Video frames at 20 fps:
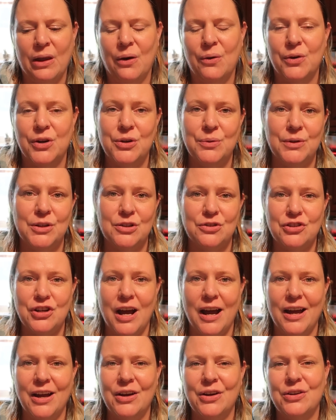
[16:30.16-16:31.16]
or you and your
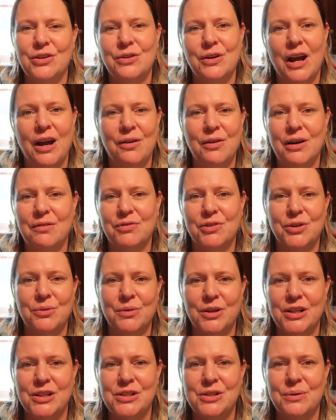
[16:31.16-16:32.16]
child, or however you
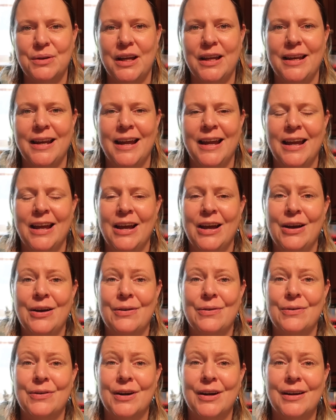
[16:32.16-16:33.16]
want to do it.
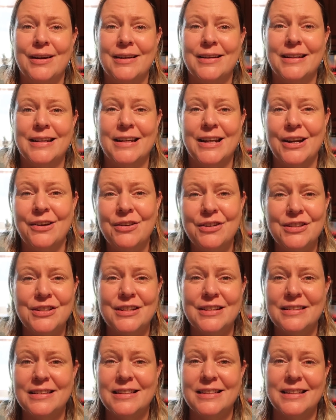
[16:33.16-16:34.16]
Or, you know, it's
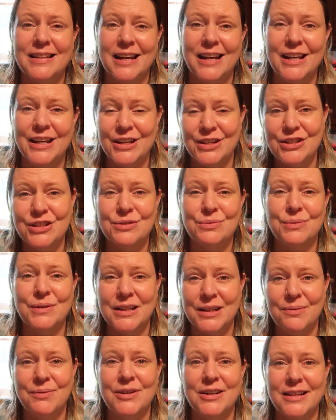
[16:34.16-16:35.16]
just, you just
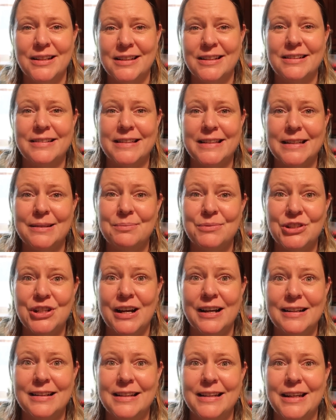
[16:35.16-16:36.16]
really want a little something
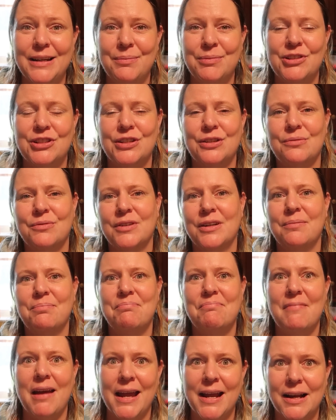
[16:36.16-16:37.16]
chocolatey, but you don't want to
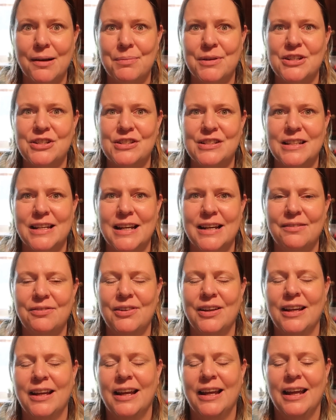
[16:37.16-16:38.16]
make a bunch of stuff.
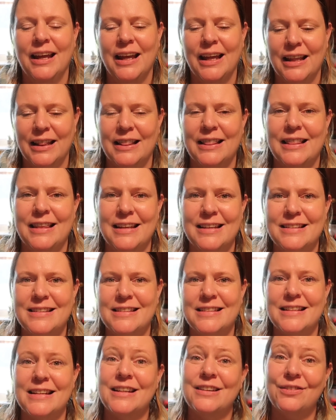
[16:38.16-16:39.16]
This
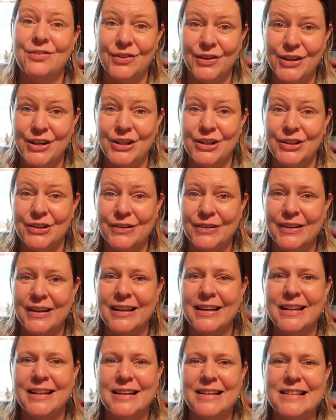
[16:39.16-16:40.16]
is for you,
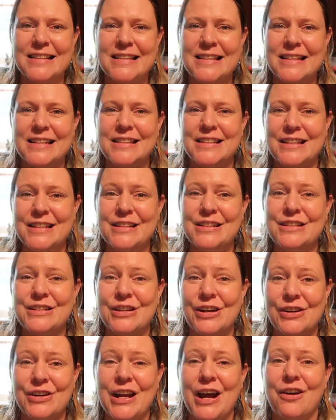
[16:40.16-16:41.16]
because this has
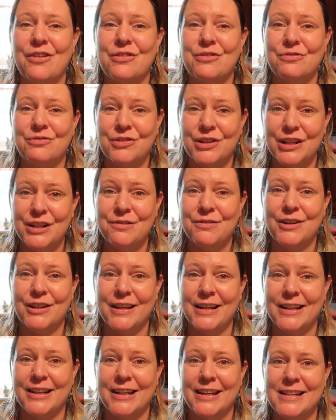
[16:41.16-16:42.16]
turned out really,
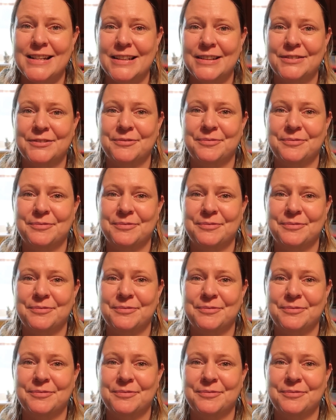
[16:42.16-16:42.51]
really good.